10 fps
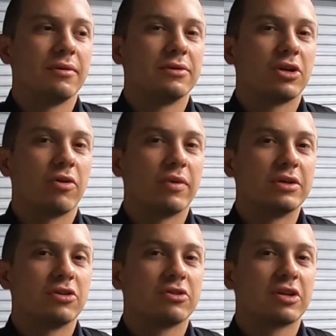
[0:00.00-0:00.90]
started
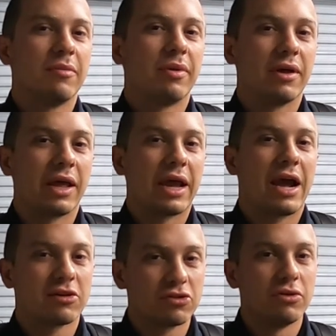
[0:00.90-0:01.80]
researching them, but like
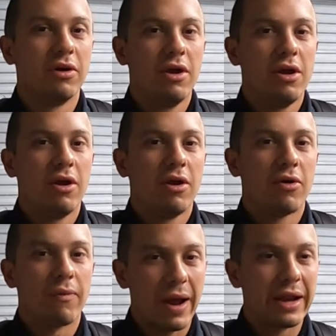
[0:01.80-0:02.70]
actual
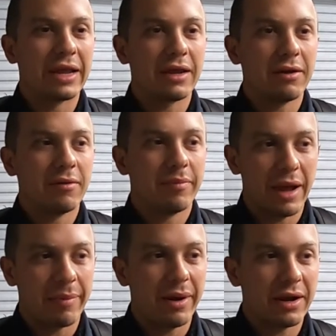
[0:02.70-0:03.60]
riding
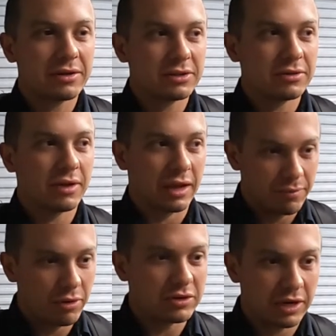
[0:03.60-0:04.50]
backpacks, like
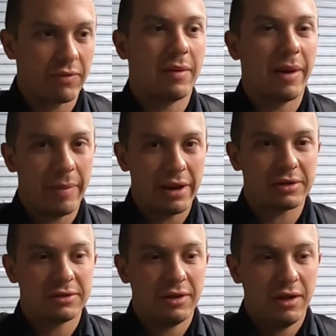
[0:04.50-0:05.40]
motorcycle riding
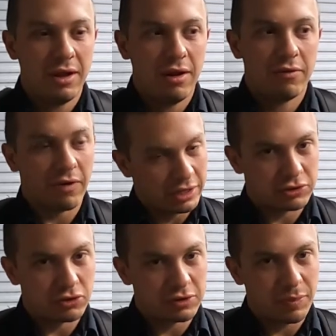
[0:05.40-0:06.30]
backpacks for like
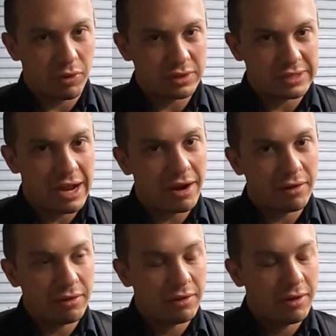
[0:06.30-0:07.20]
dual sport
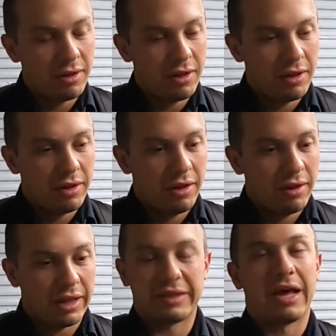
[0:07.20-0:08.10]
style,
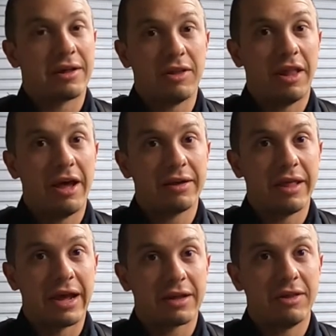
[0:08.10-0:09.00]
like that
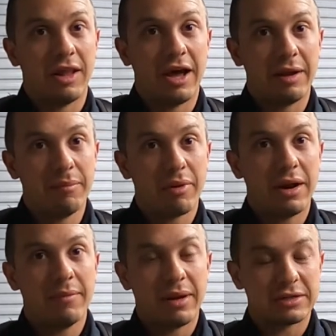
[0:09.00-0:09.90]
Climb
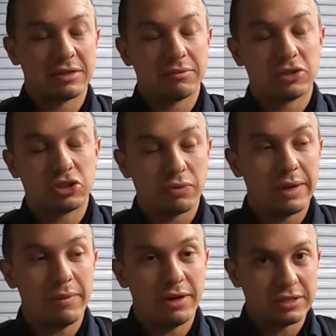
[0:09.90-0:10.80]
brand makes some
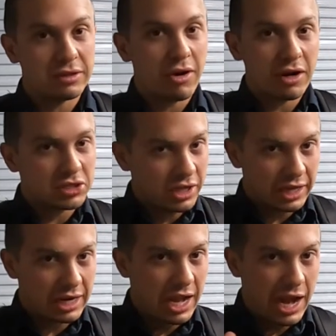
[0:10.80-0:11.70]
sweet ones, and they're actually
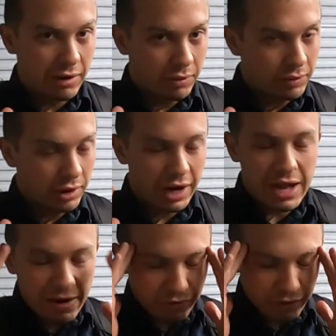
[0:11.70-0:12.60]
like narrower. I
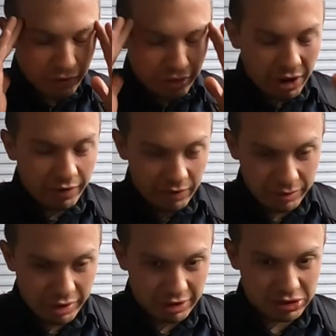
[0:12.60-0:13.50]
never even thought of it,
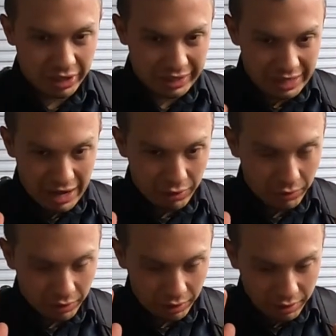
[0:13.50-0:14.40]
but they're actually like
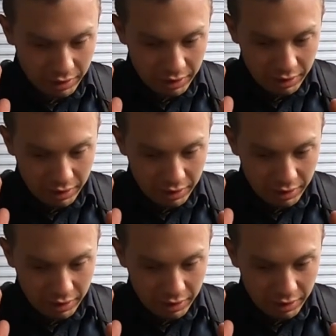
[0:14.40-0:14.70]
narrower,